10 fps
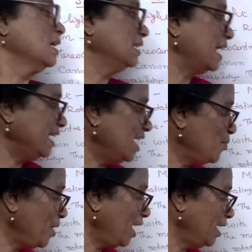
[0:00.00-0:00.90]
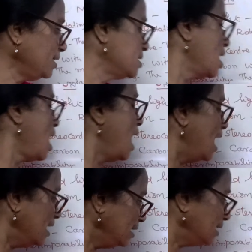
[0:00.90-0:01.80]
The image
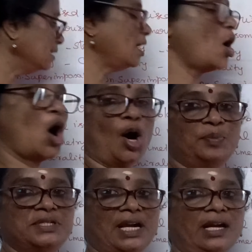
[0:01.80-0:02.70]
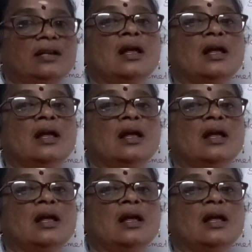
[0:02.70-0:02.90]
and the object